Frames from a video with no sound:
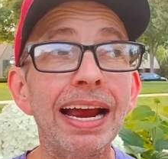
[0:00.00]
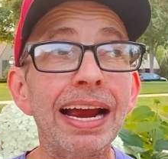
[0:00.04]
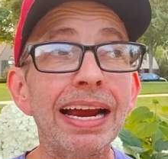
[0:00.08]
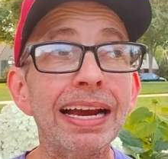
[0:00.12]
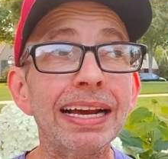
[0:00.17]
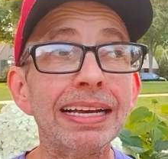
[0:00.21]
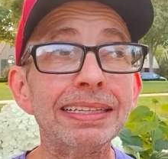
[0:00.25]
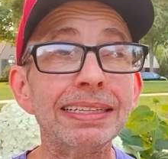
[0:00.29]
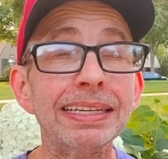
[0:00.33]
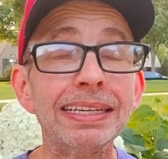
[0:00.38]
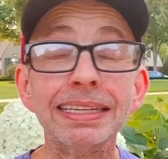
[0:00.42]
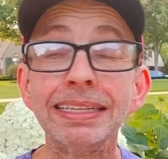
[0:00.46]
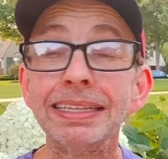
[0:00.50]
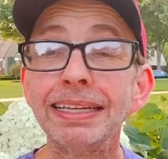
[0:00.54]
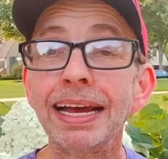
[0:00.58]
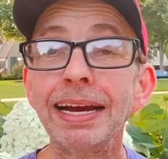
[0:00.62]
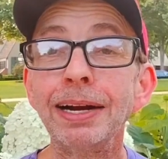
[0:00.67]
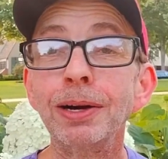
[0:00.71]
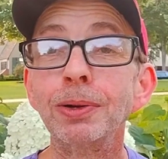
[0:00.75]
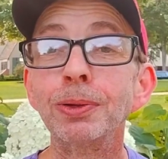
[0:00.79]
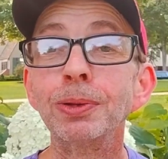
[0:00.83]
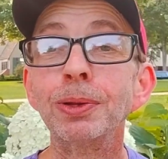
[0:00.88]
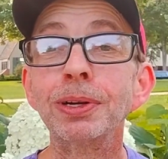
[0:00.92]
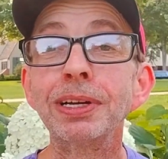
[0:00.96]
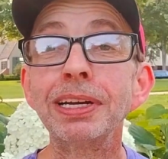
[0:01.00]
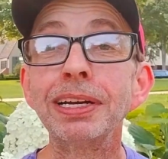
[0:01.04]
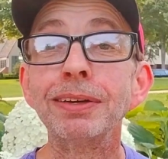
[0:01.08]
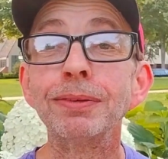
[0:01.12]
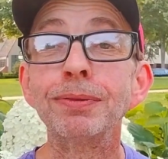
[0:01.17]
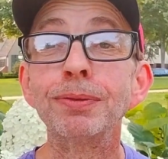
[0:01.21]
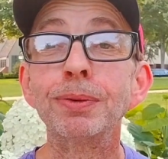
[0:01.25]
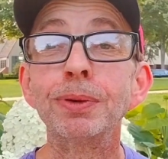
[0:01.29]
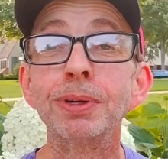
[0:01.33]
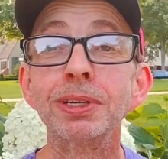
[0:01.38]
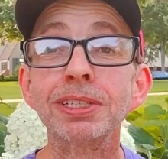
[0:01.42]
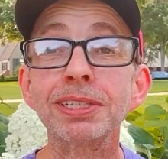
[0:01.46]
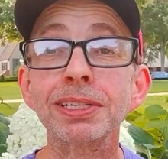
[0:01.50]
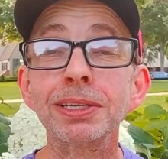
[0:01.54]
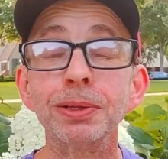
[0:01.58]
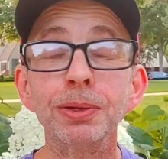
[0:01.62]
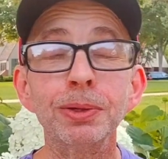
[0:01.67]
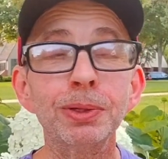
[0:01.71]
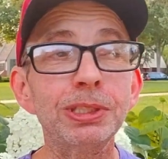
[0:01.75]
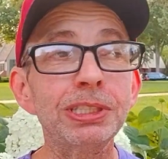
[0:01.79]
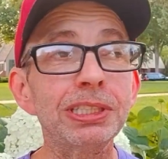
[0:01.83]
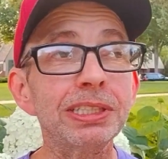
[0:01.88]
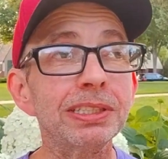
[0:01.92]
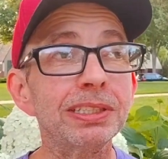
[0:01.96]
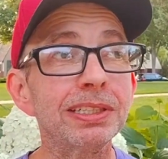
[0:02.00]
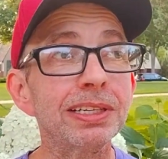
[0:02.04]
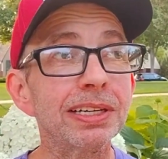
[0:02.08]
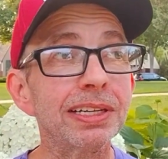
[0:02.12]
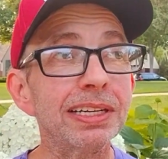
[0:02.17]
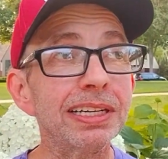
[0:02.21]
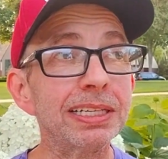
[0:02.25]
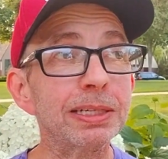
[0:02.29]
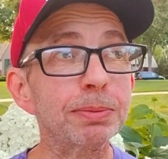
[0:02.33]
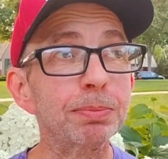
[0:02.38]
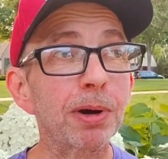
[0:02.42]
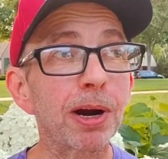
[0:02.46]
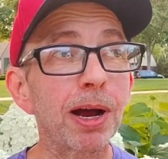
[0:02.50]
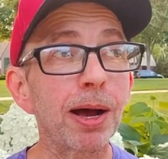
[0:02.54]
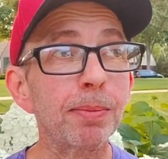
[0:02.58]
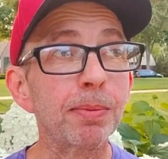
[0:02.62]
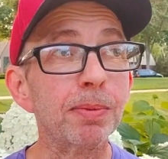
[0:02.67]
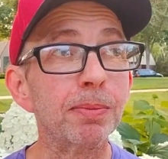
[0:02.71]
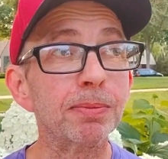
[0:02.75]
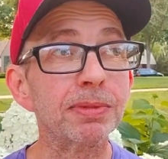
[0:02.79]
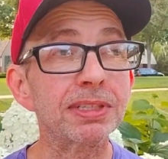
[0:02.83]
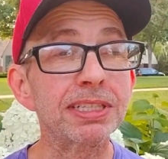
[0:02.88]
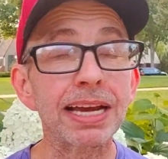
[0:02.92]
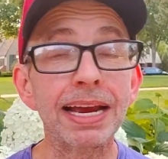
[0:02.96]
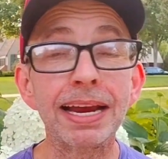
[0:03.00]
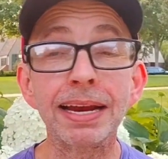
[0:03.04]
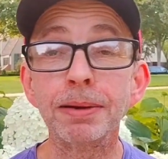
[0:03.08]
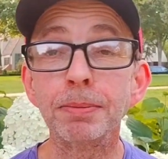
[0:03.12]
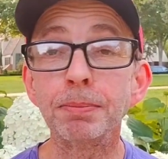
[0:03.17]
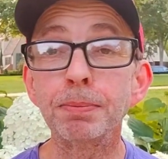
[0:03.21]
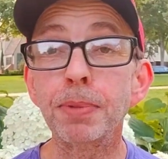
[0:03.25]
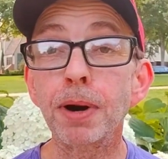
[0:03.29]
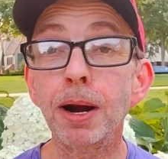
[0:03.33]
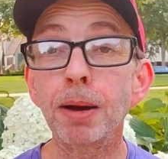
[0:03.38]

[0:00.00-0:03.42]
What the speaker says: and that they are looking for a solution to these problems and